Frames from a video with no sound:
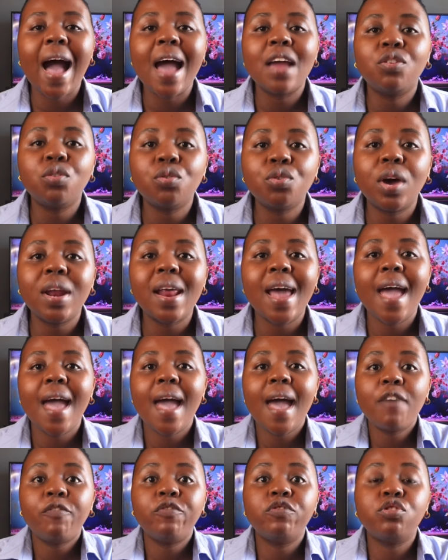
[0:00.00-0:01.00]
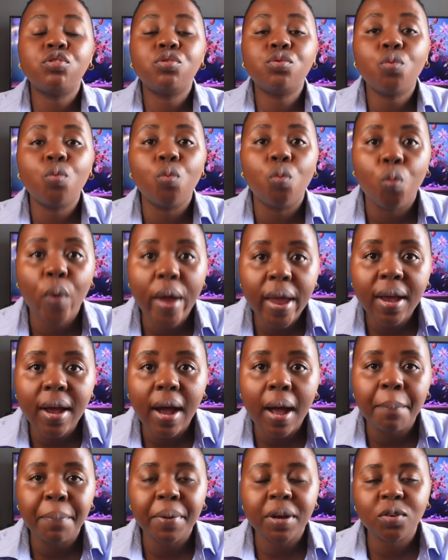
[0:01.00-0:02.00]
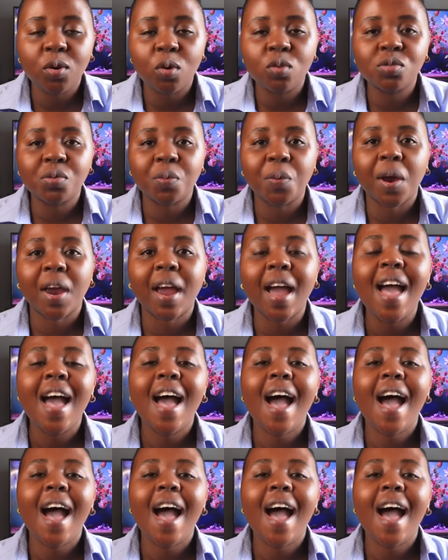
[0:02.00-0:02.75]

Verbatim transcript: I do not have to wake up and go to work.